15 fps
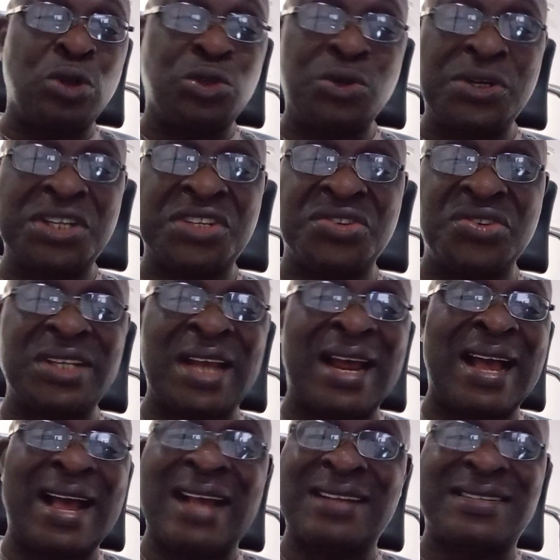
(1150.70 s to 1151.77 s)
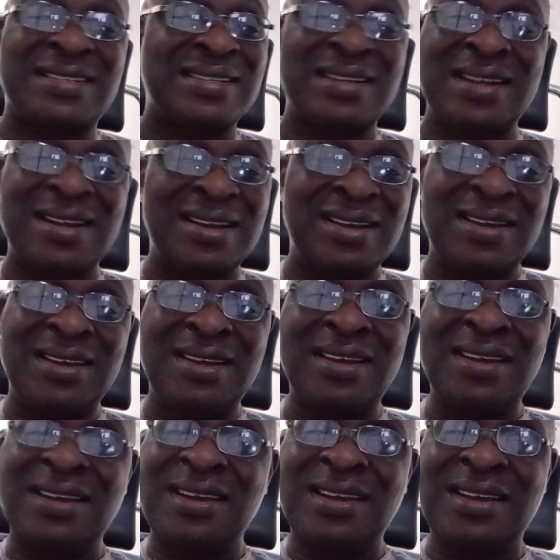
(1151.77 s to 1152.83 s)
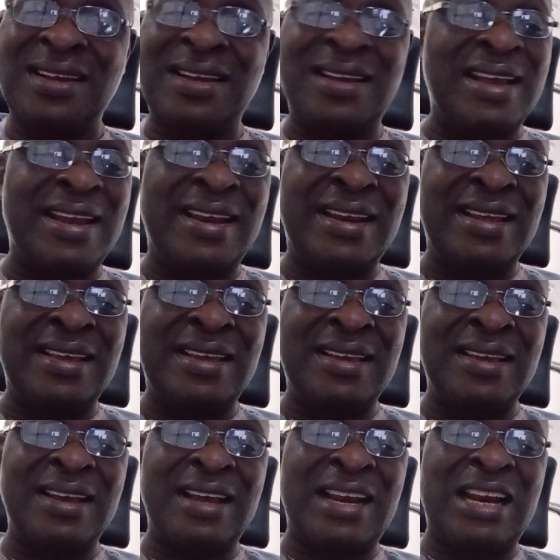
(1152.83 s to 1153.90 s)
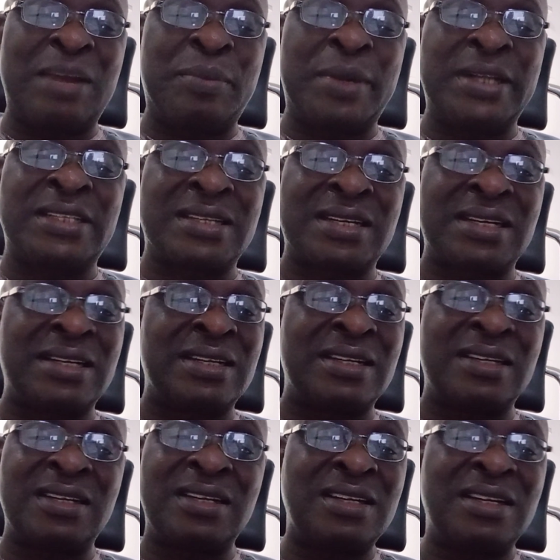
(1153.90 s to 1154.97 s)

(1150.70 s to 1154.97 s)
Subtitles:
go to the street and ask any person